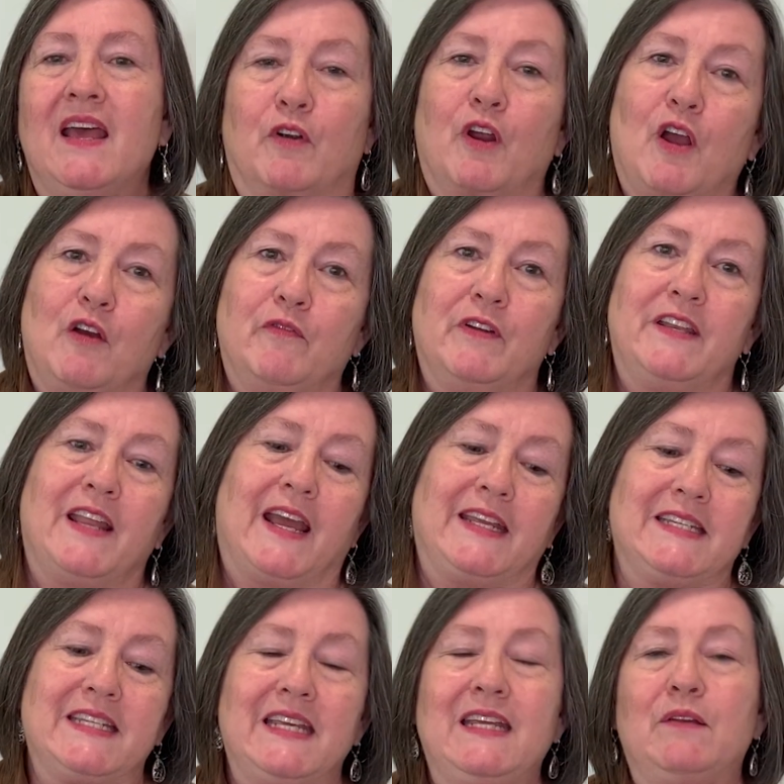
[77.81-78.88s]
For
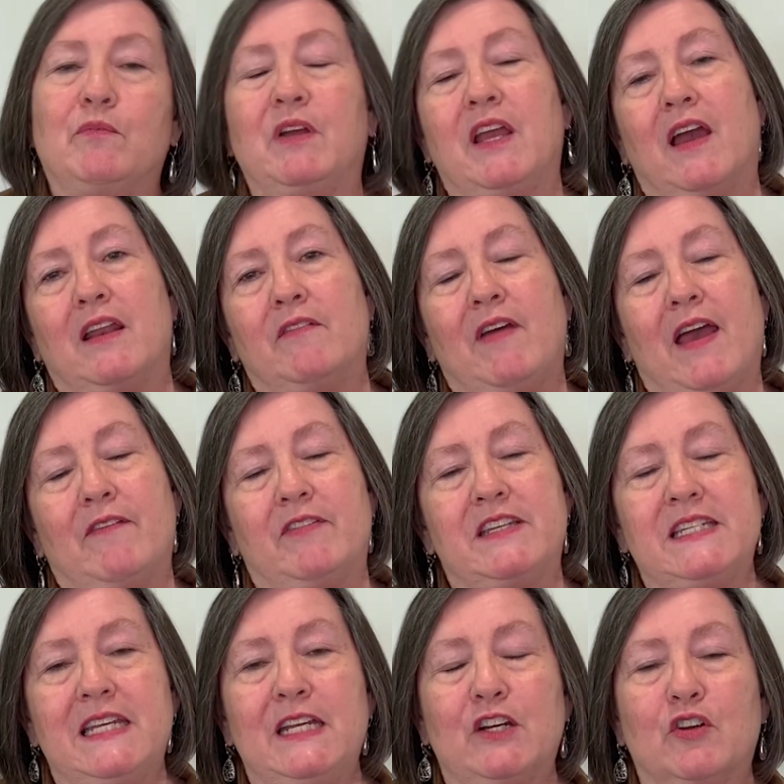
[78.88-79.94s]
COVID-19, we kind of have a
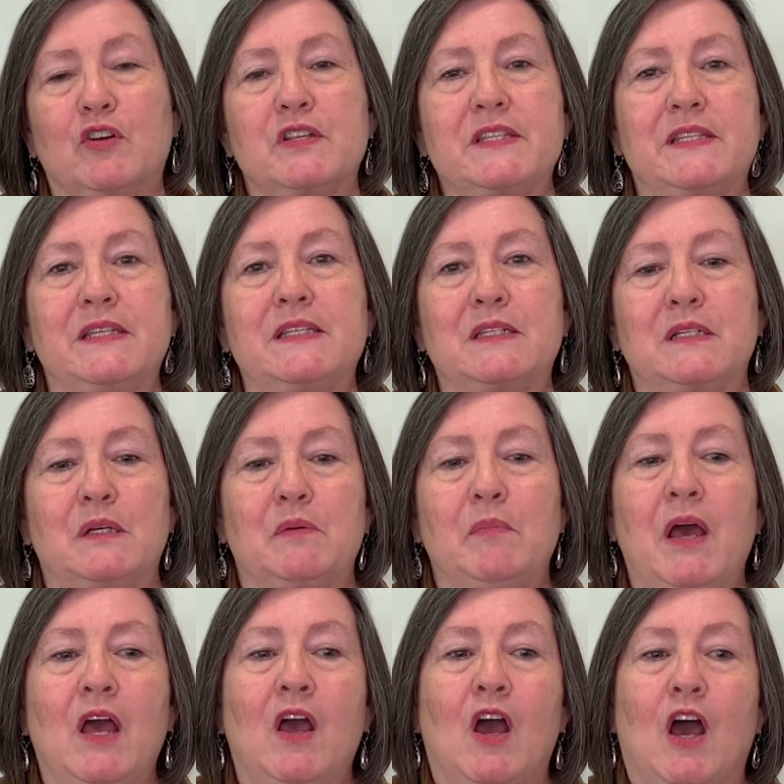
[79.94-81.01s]
tiered
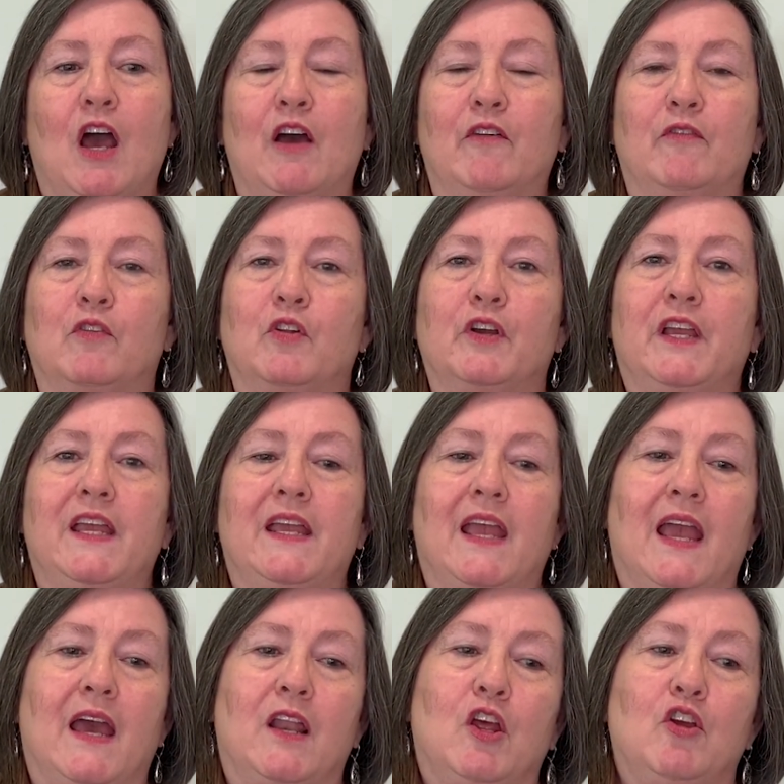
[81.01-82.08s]
system of
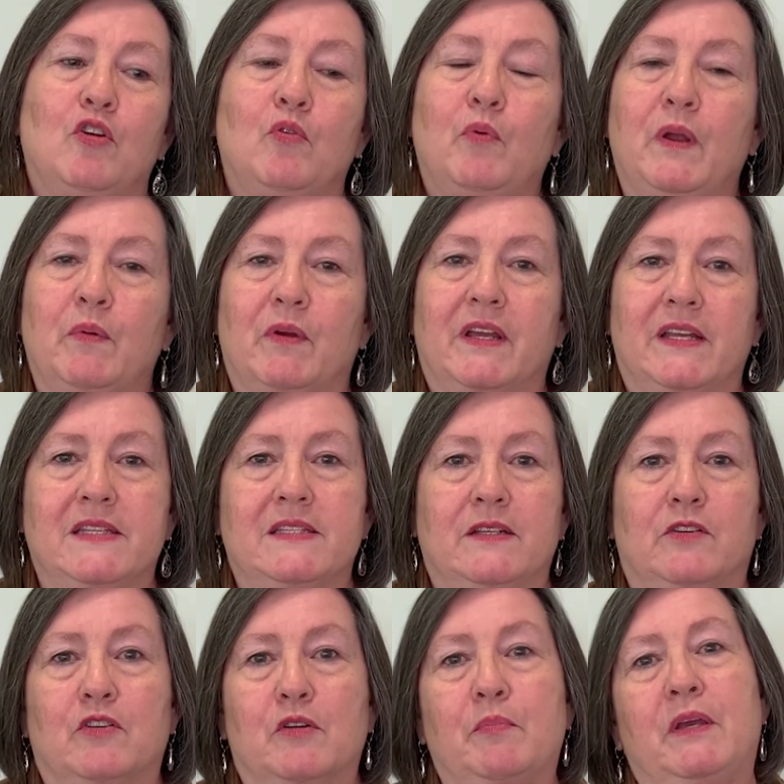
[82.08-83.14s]
looking at who we would
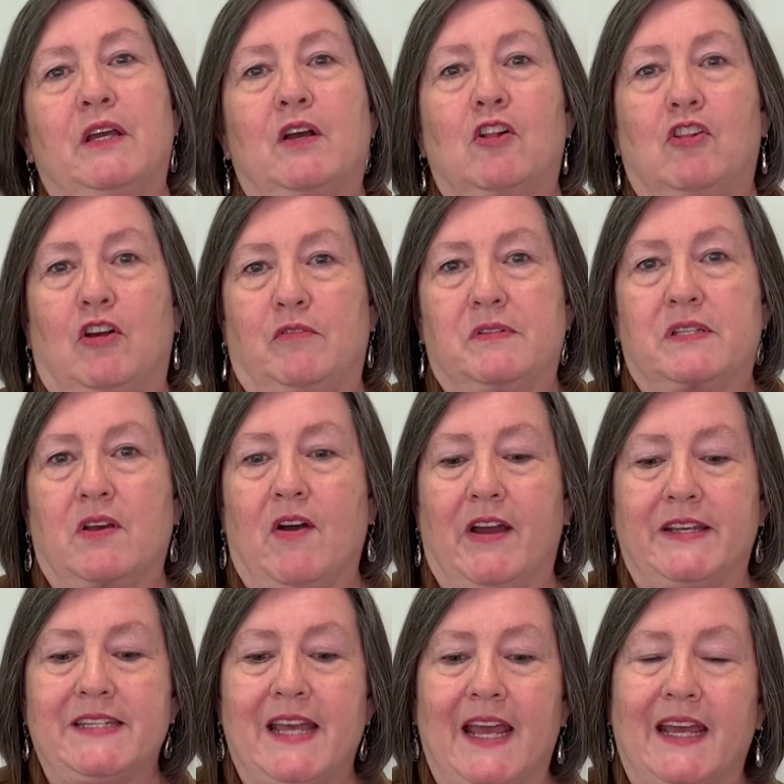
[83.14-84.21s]
consider to be a close
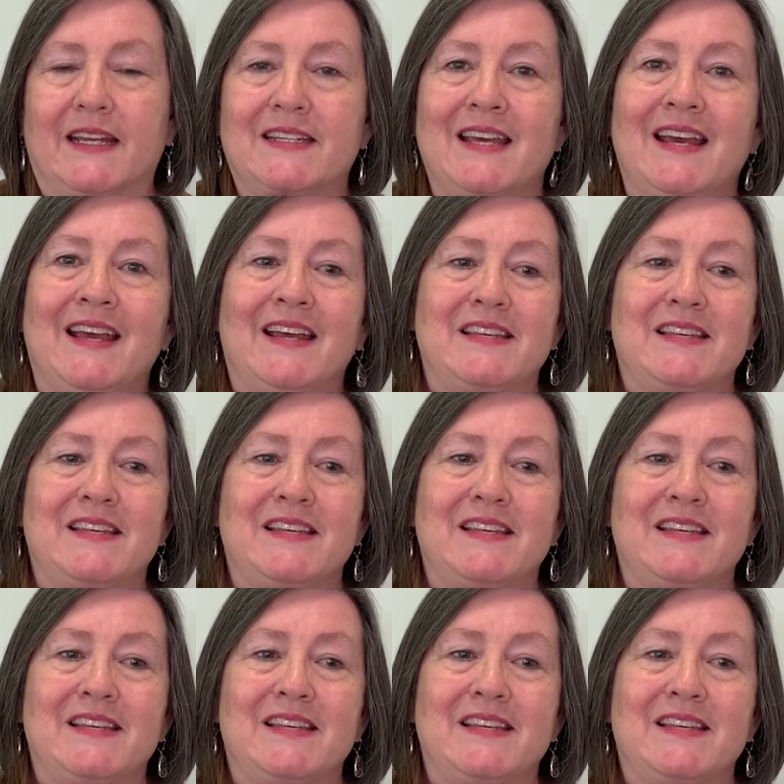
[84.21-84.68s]
contact.